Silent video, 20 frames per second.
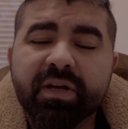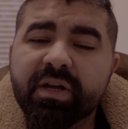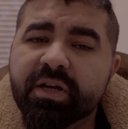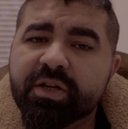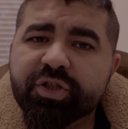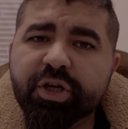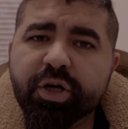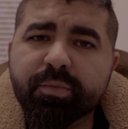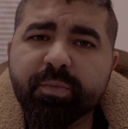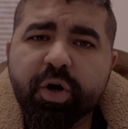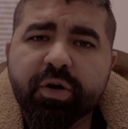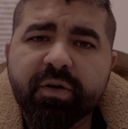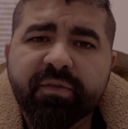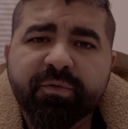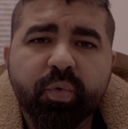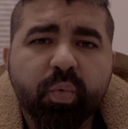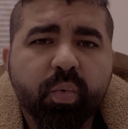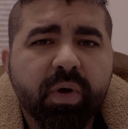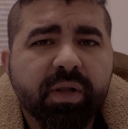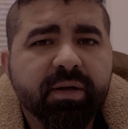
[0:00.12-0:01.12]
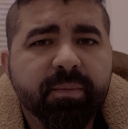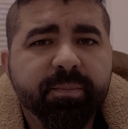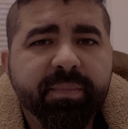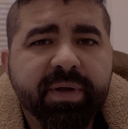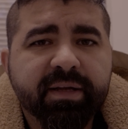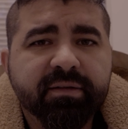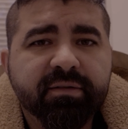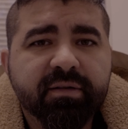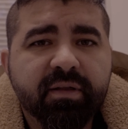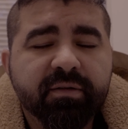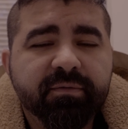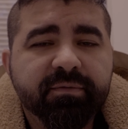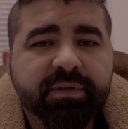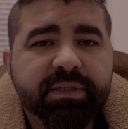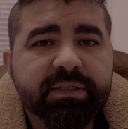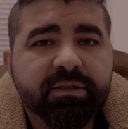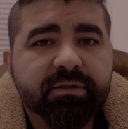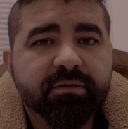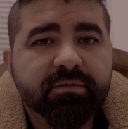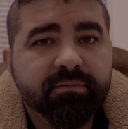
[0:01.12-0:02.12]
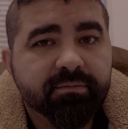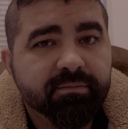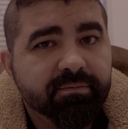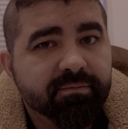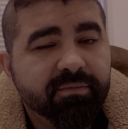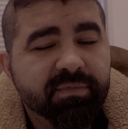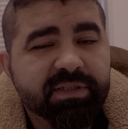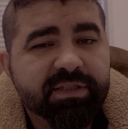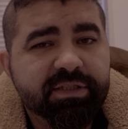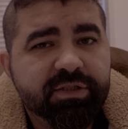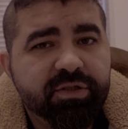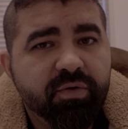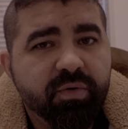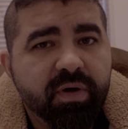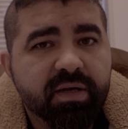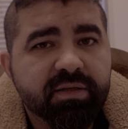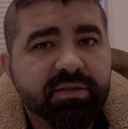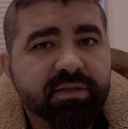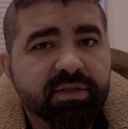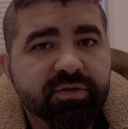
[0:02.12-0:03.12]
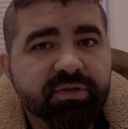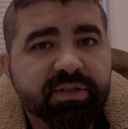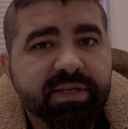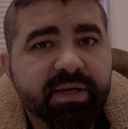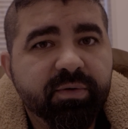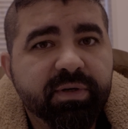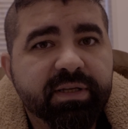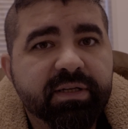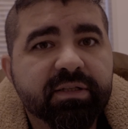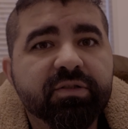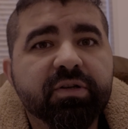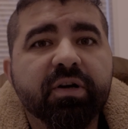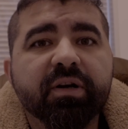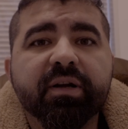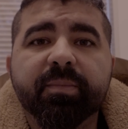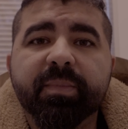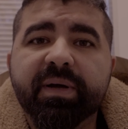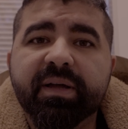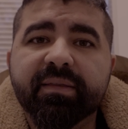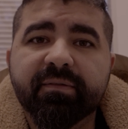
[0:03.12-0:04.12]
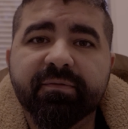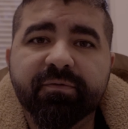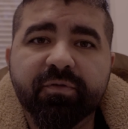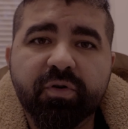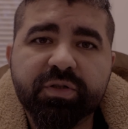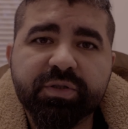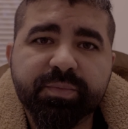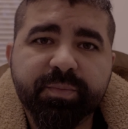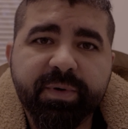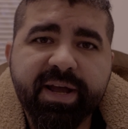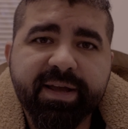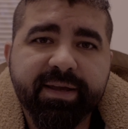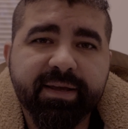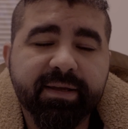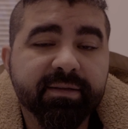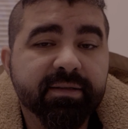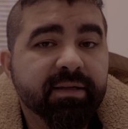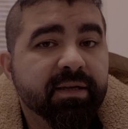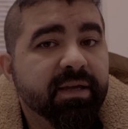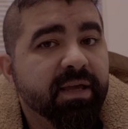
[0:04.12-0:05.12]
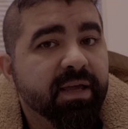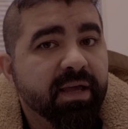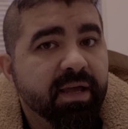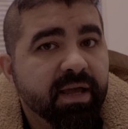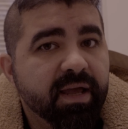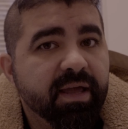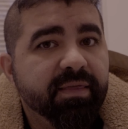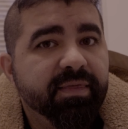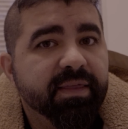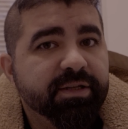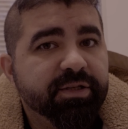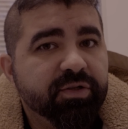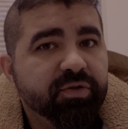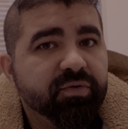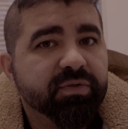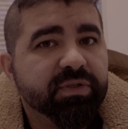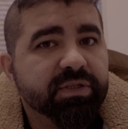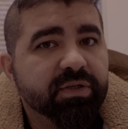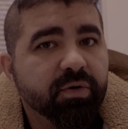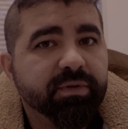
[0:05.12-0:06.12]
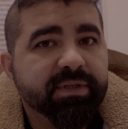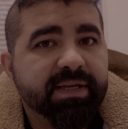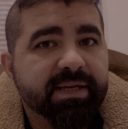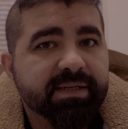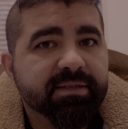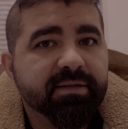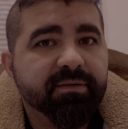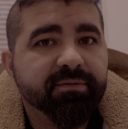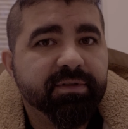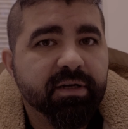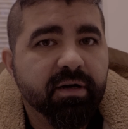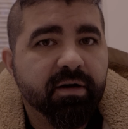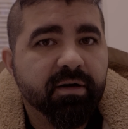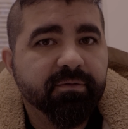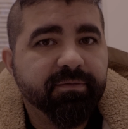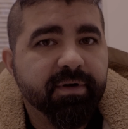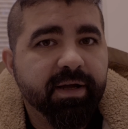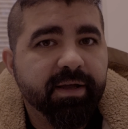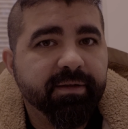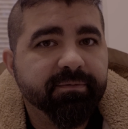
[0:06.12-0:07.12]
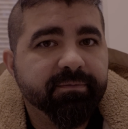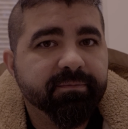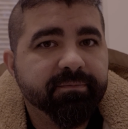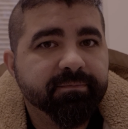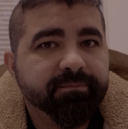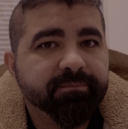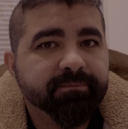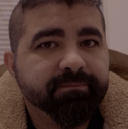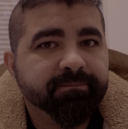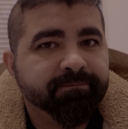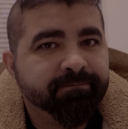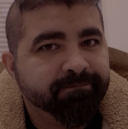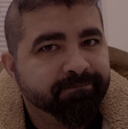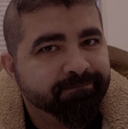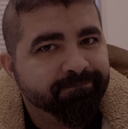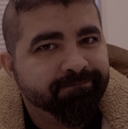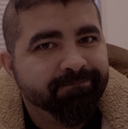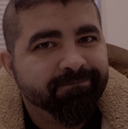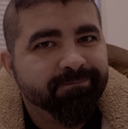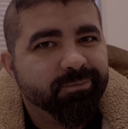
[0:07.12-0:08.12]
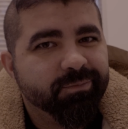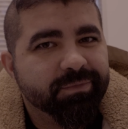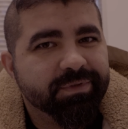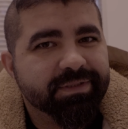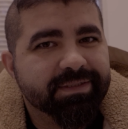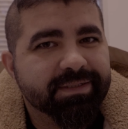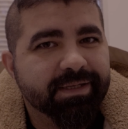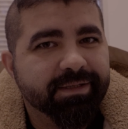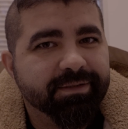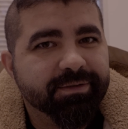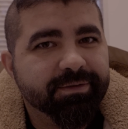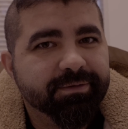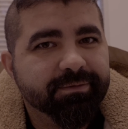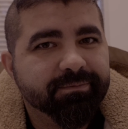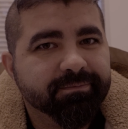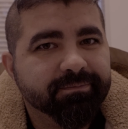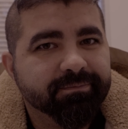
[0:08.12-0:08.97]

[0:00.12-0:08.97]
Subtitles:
Shako Mako, everyone, welcome back to another video. This is Joe Austin, and today we're going to talk about the focus bracket and the new Sony A7RV. Stay tuned.